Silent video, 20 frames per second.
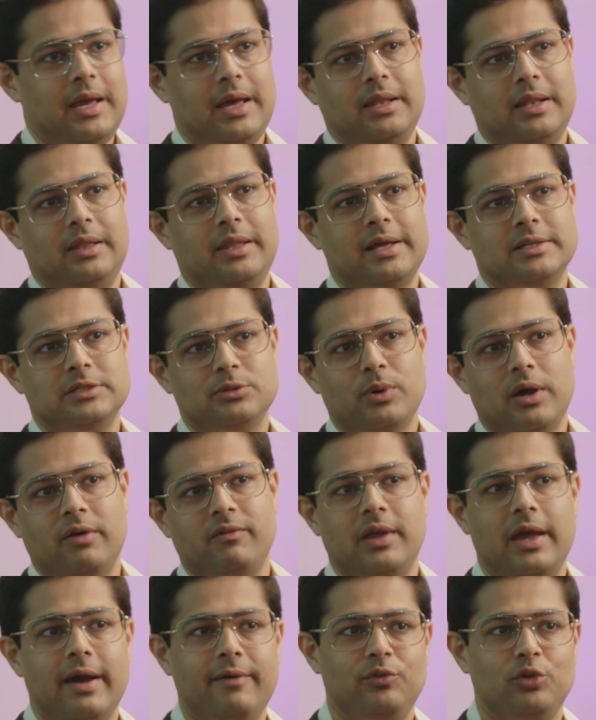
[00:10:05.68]
and that's why
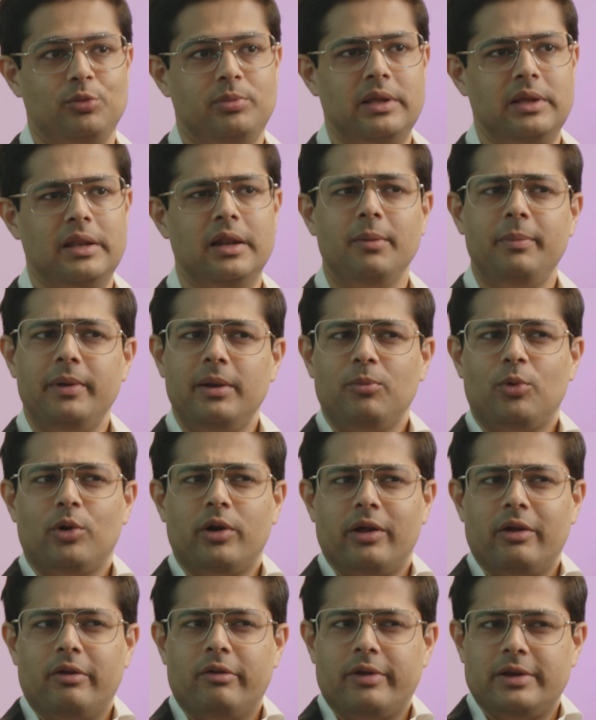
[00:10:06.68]
we have to be a little bit
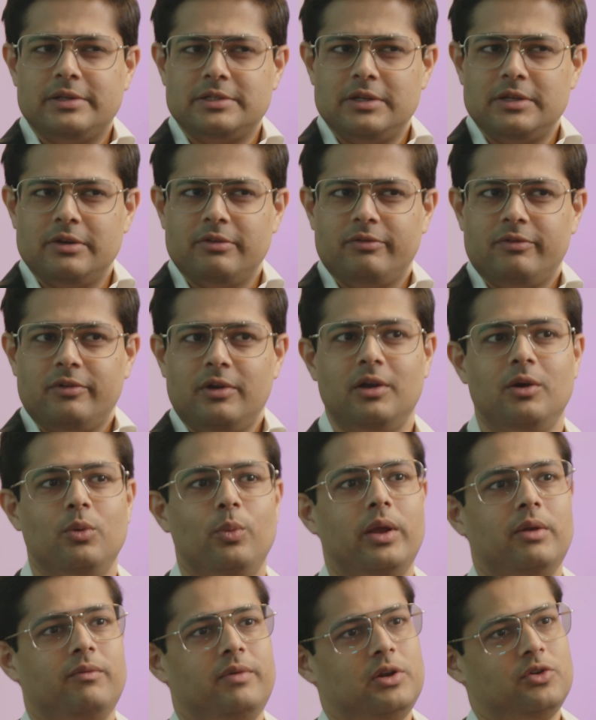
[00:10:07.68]
more aggressive
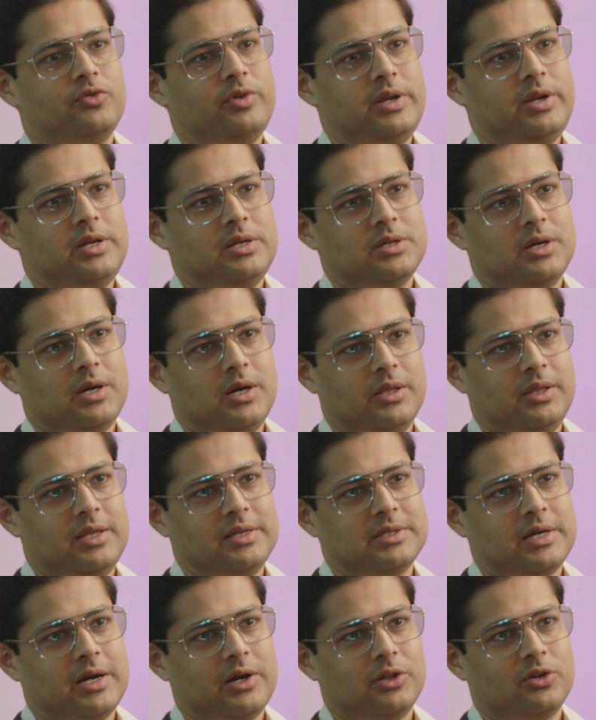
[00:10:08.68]
when we treat
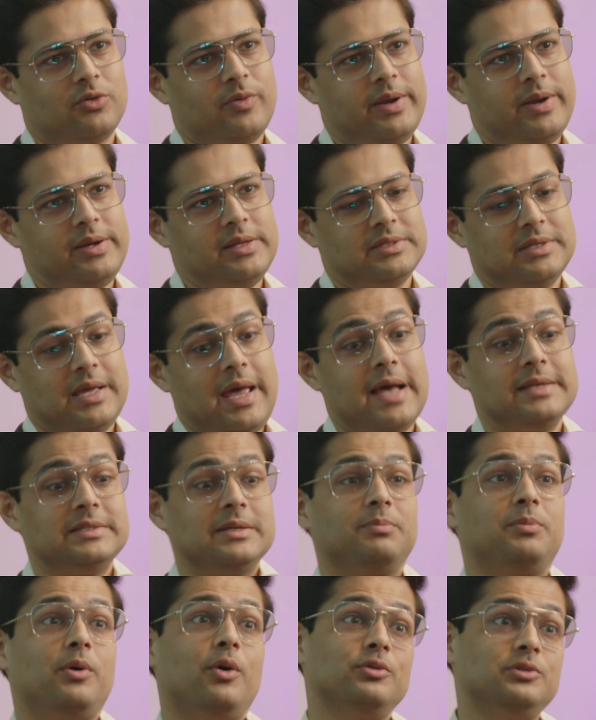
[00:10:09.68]
this arthritis,
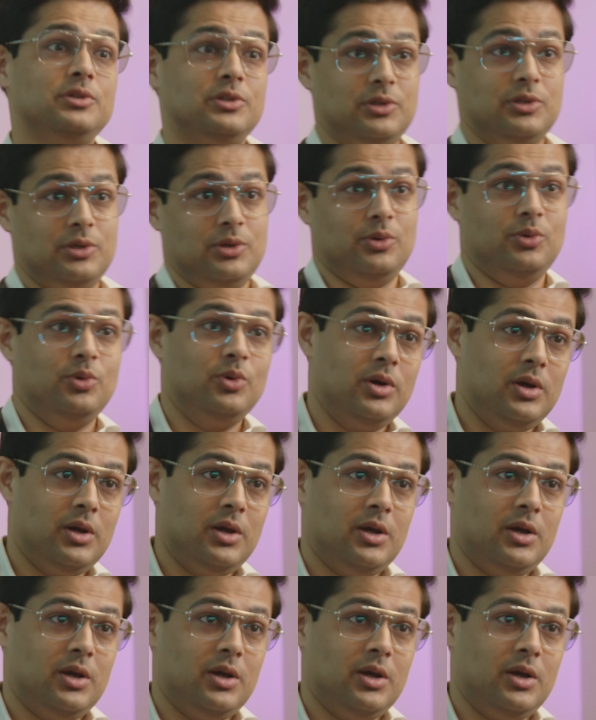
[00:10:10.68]
as opposed to